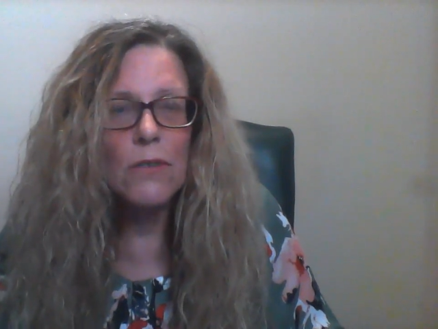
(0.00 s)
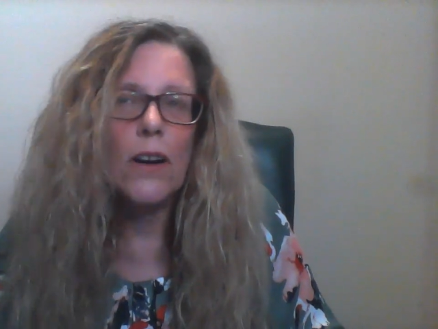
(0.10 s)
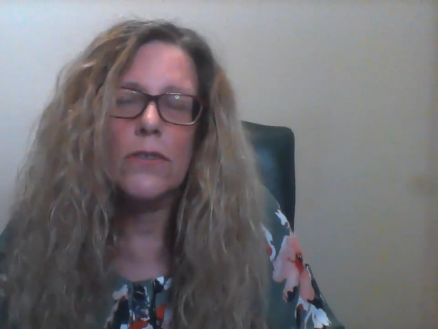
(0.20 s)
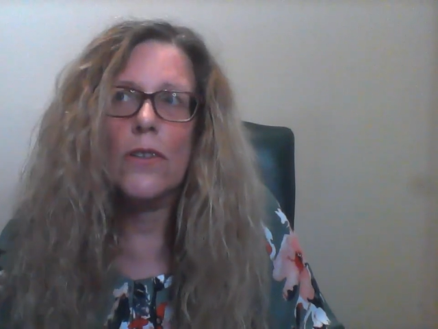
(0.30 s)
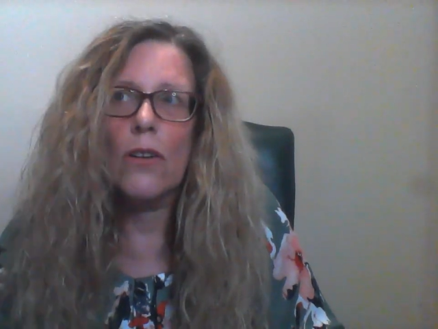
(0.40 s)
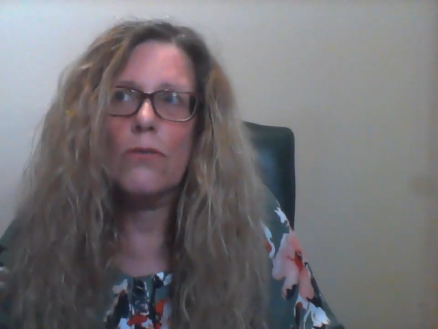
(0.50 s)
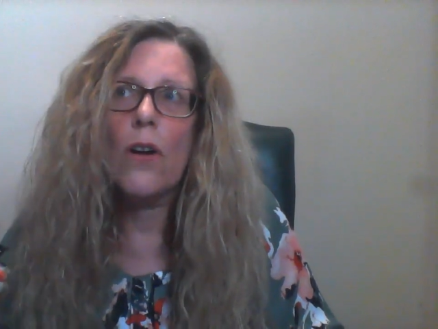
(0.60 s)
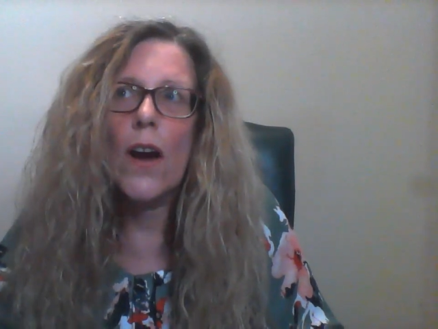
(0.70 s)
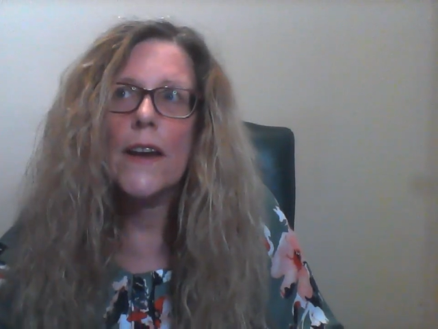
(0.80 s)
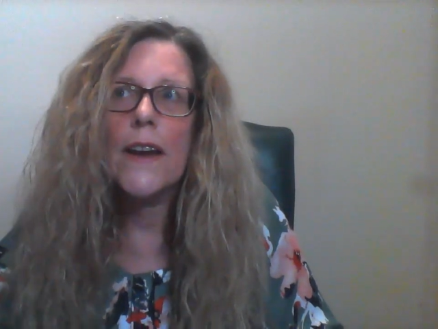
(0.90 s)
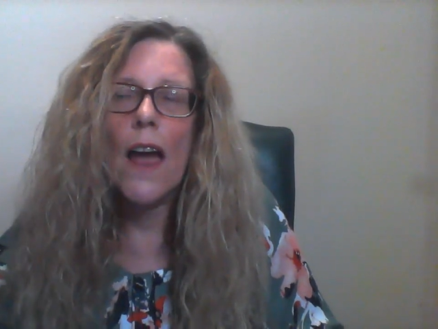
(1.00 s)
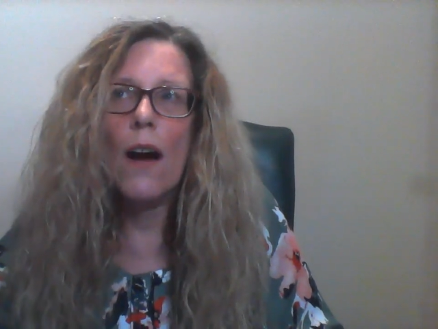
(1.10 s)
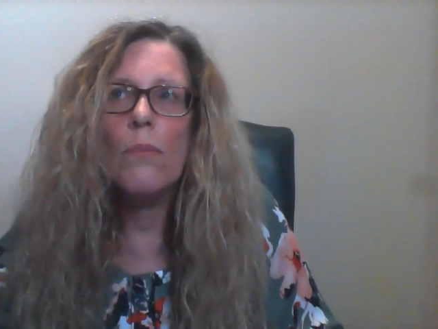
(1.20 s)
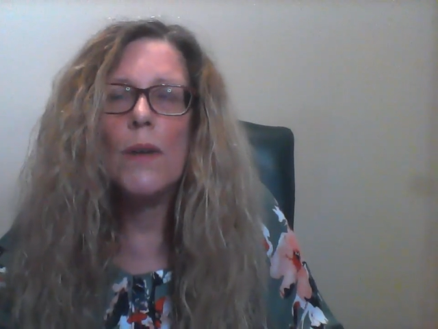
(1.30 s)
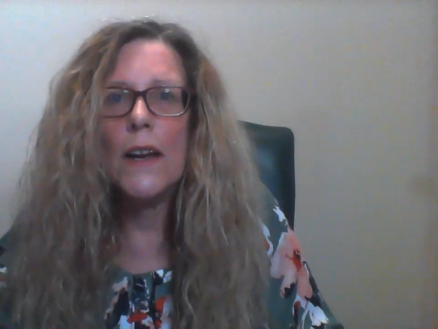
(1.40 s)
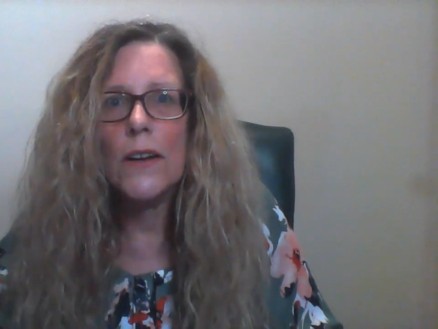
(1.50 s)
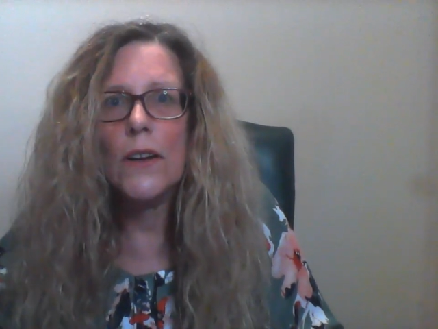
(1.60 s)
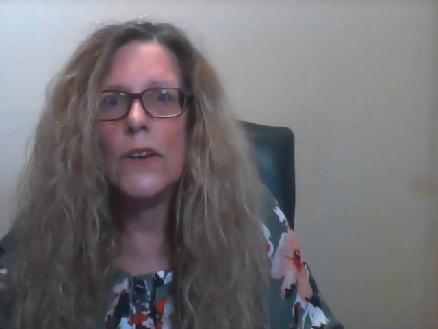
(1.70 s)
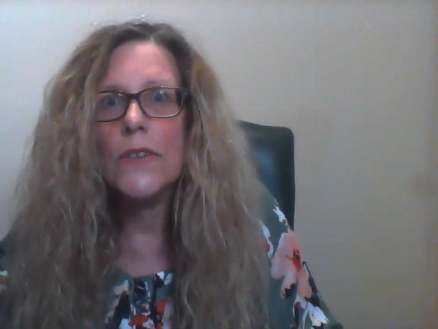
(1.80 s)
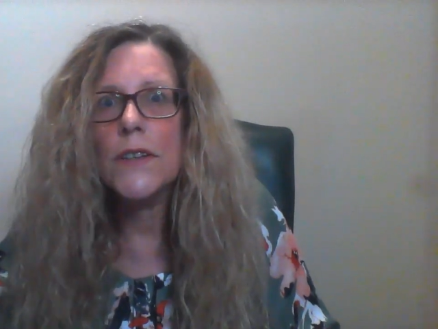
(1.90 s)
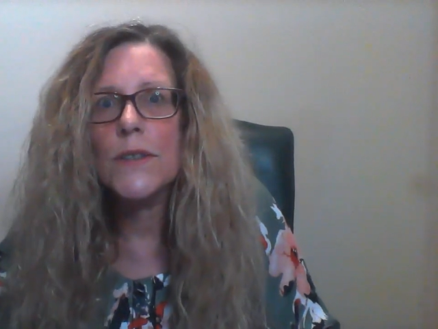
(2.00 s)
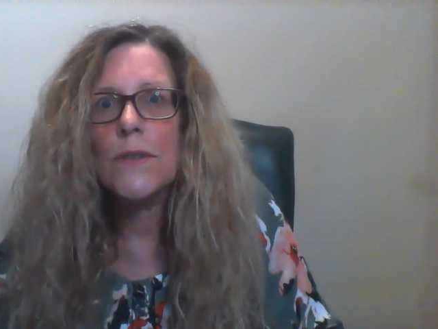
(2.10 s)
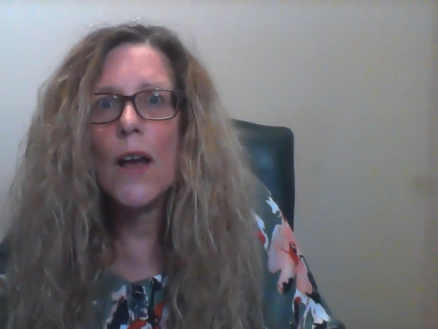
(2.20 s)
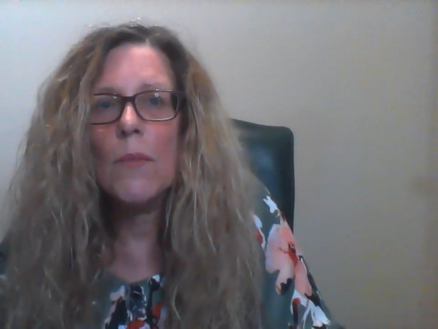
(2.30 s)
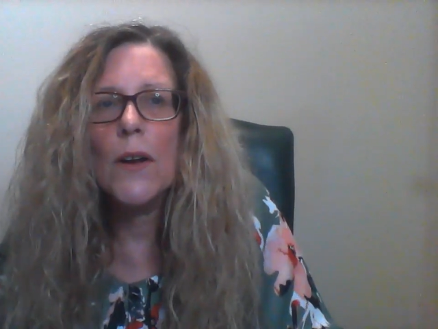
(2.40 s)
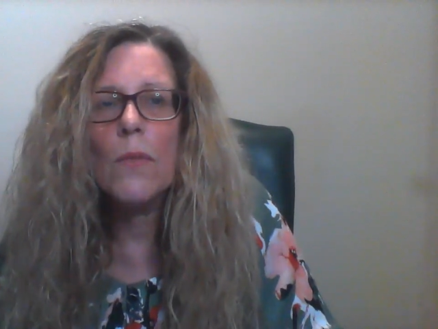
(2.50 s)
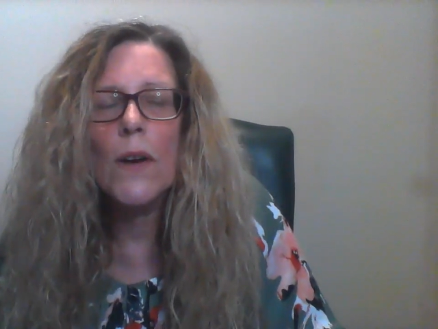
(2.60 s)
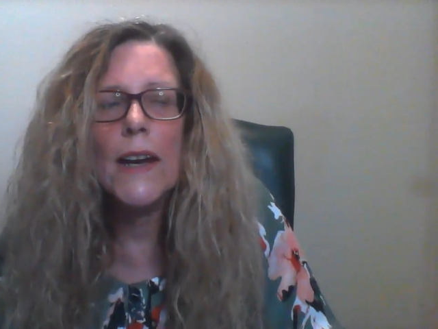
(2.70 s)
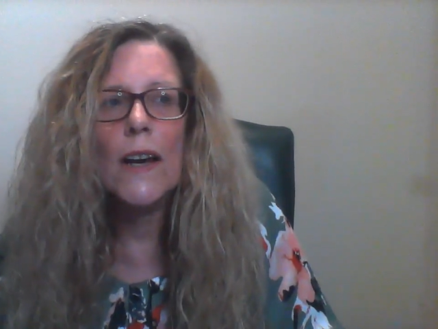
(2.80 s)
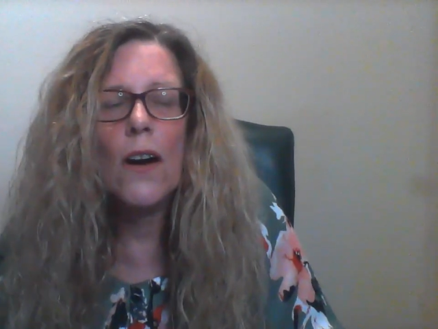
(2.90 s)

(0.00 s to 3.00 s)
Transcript: Well, not right now, but you know, this coming week,